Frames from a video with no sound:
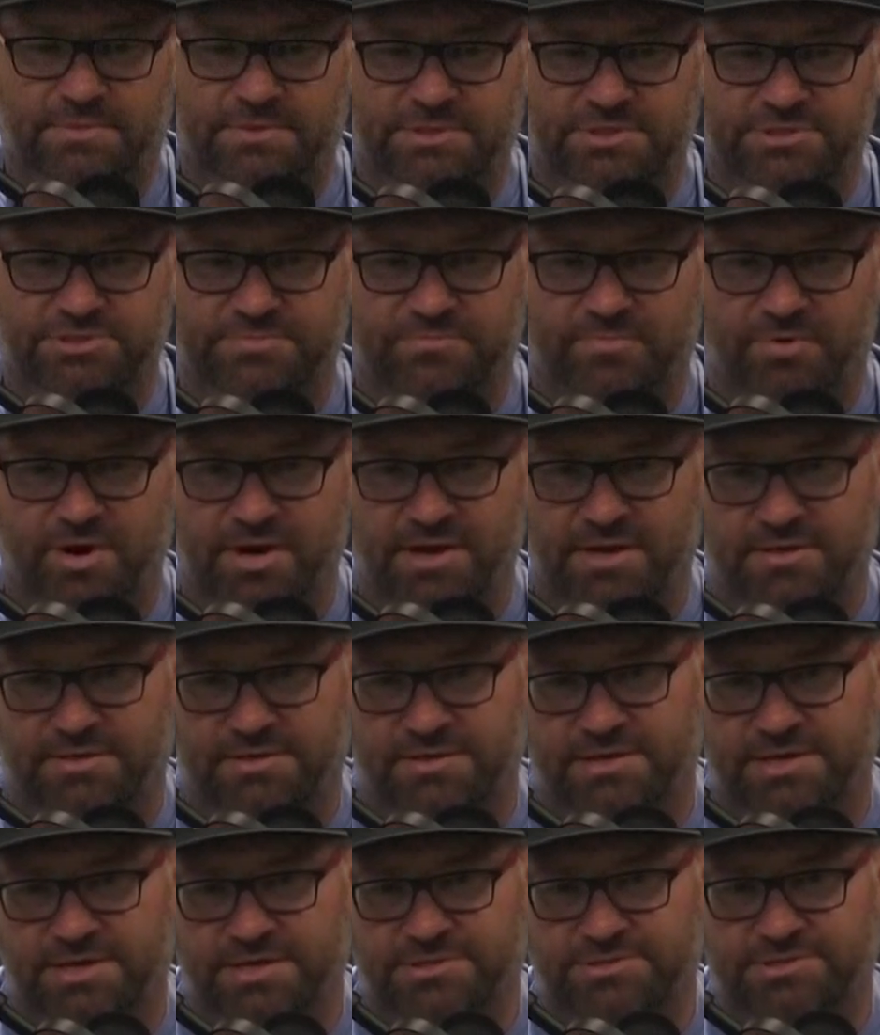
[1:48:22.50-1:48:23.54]
The
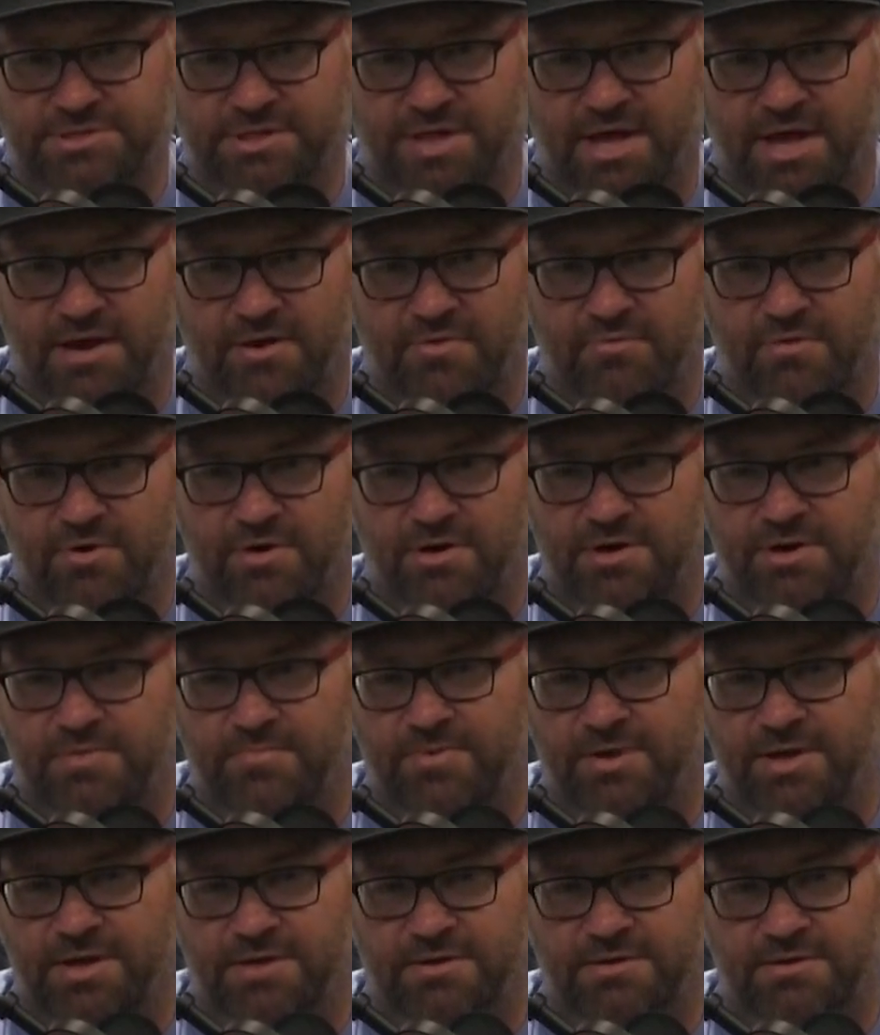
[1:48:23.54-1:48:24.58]
spring does a lot of work,
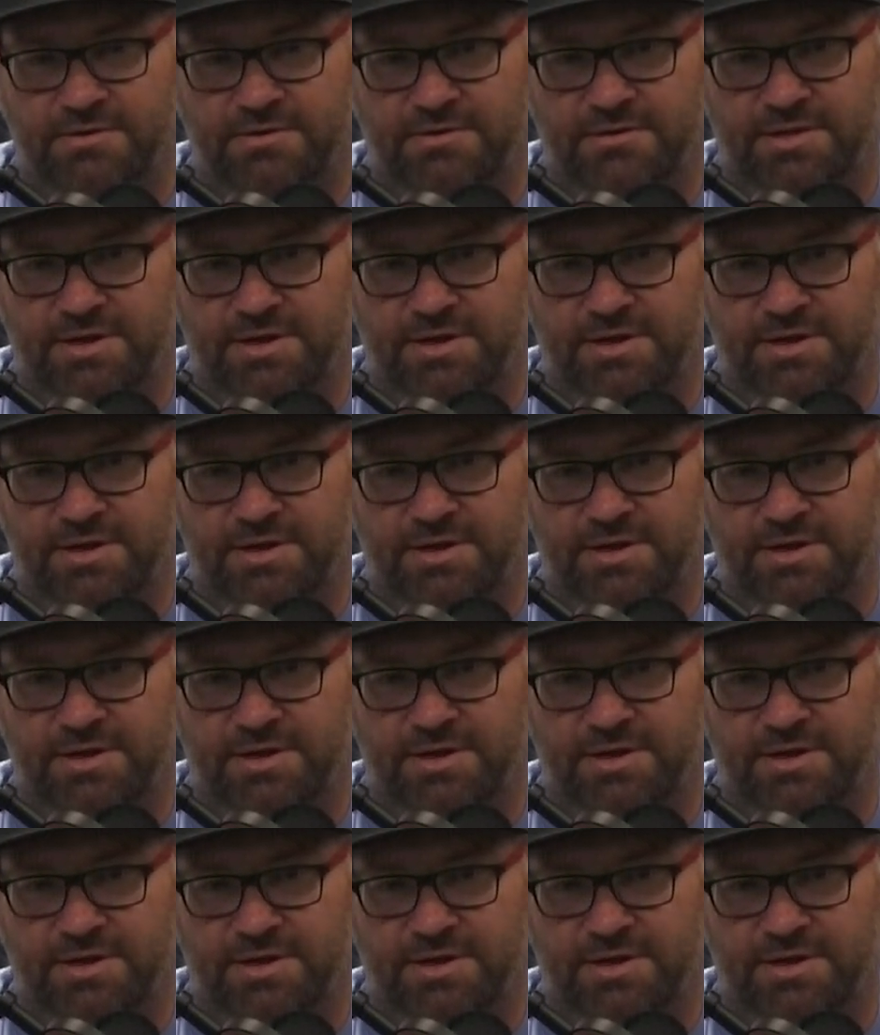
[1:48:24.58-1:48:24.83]
but,